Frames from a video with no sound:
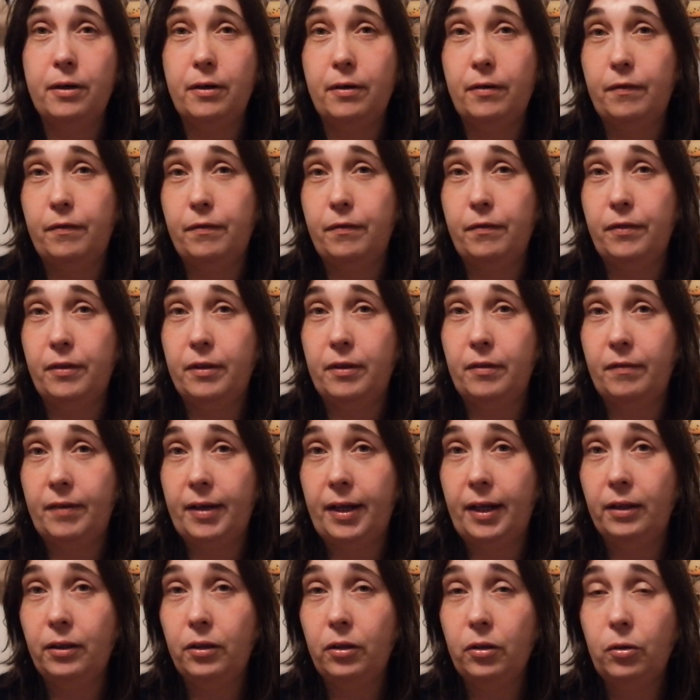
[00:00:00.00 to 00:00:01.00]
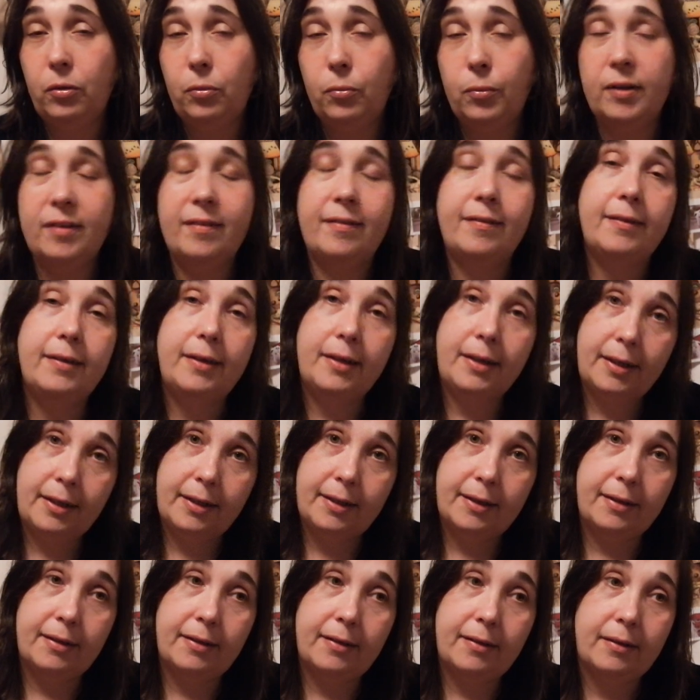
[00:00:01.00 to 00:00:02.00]
of the value and what's in
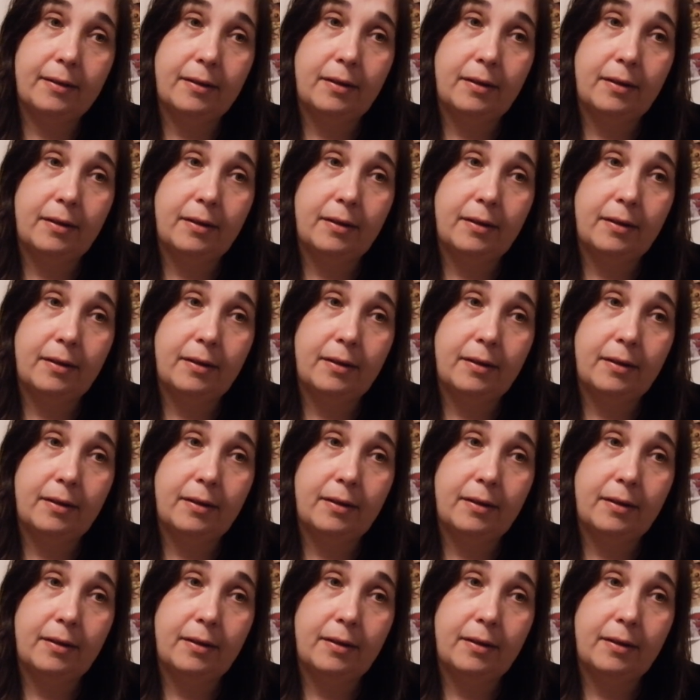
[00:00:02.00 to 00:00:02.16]
it,